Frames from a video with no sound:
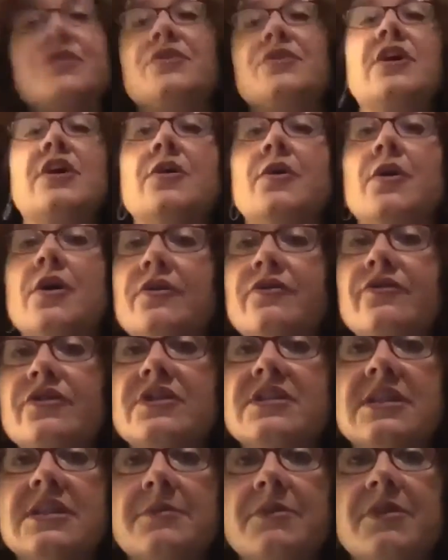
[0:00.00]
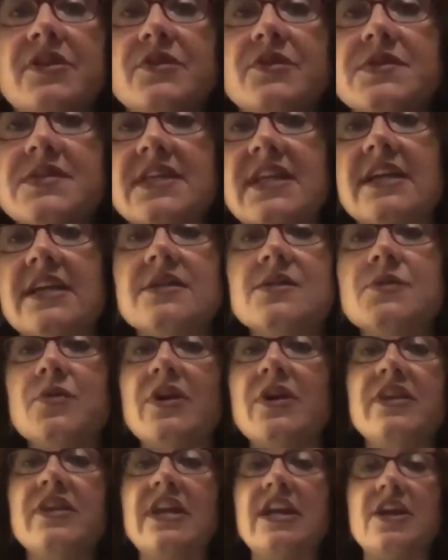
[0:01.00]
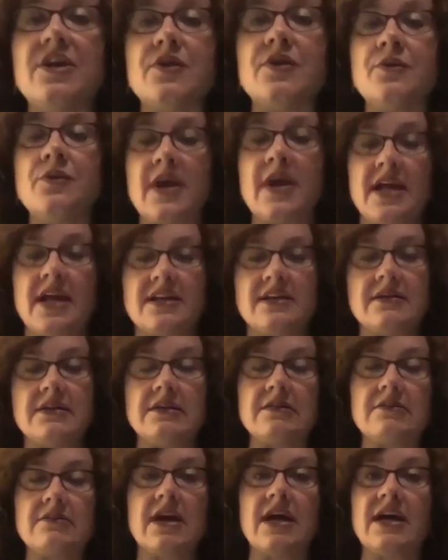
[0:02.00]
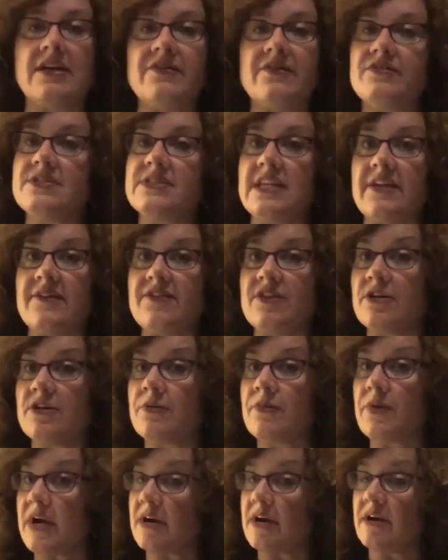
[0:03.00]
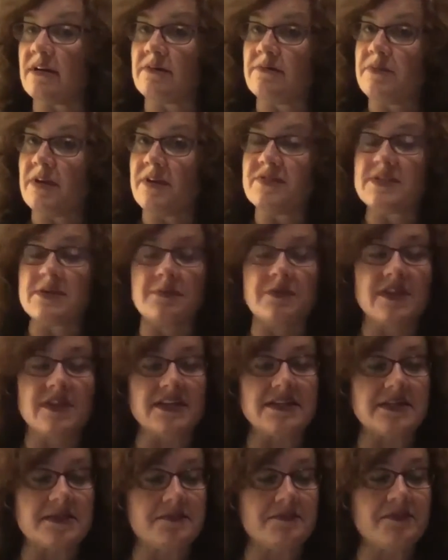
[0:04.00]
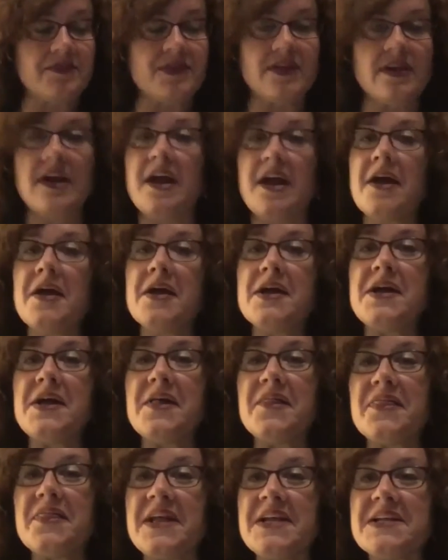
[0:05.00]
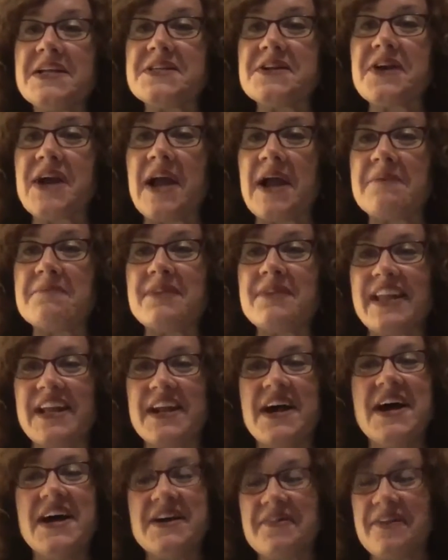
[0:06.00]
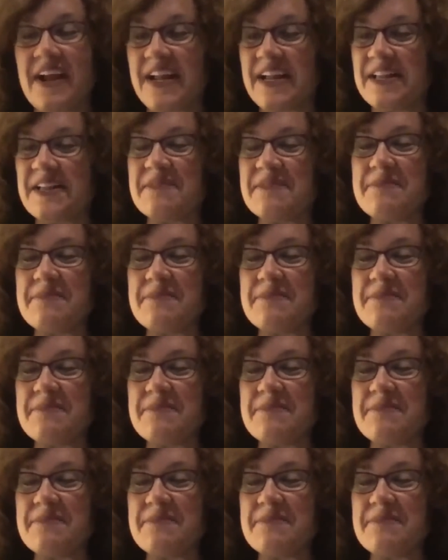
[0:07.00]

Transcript: go over some of those things with you and kind of see if you're aware of some of these things that are happening on a regular